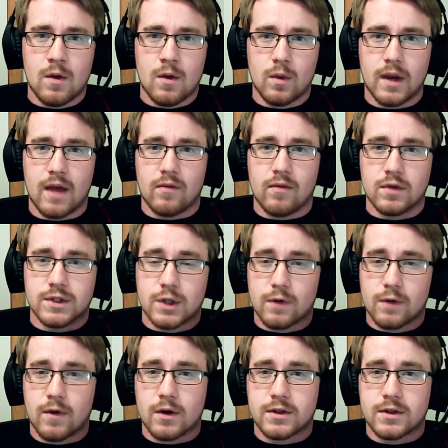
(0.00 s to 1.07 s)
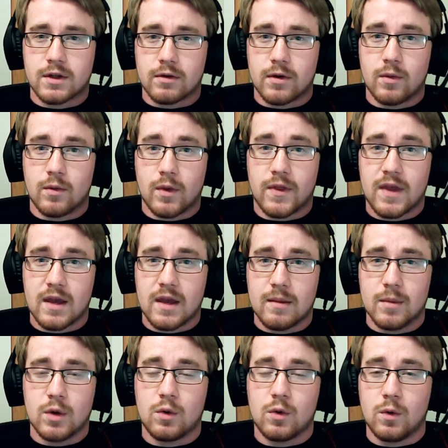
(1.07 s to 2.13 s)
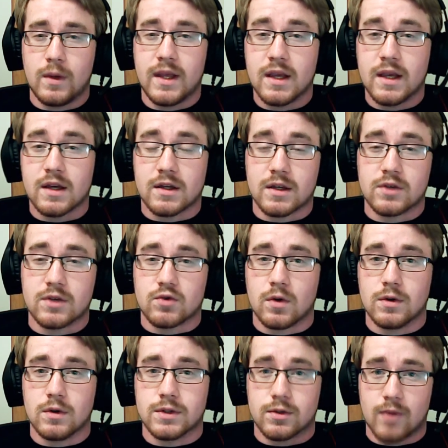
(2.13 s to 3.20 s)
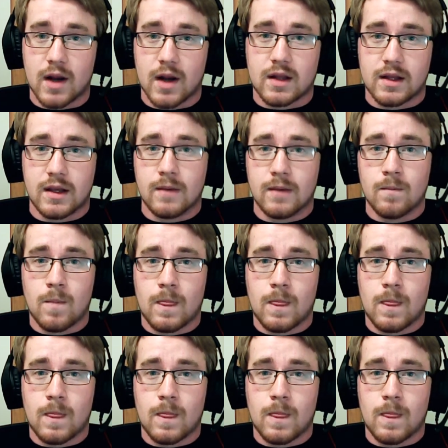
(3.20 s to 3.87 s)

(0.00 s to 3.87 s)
would have reserve artillery with him who he could control directly,